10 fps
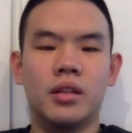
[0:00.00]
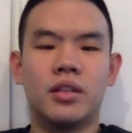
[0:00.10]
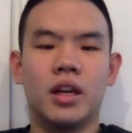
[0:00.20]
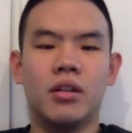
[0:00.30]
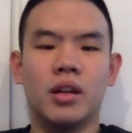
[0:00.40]

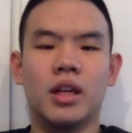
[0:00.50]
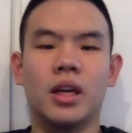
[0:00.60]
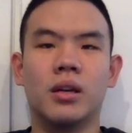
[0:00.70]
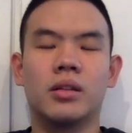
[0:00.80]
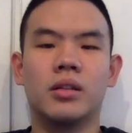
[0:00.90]
charity
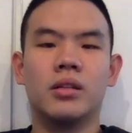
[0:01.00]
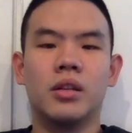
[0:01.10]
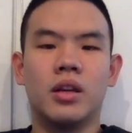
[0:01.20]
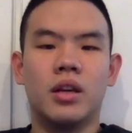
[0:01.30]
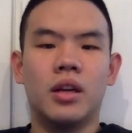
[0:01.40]
character,
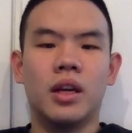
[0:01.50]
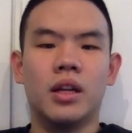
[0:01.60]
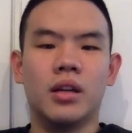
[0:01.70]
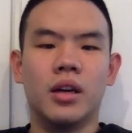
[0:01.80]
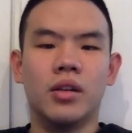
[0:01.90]

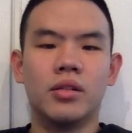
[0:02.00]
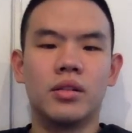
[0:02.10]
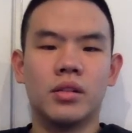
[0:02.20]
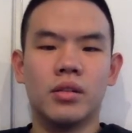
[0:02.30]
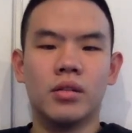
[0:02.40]
and I
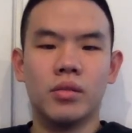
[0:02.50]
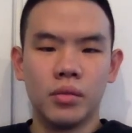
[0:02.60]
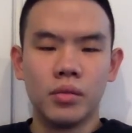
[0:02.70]
also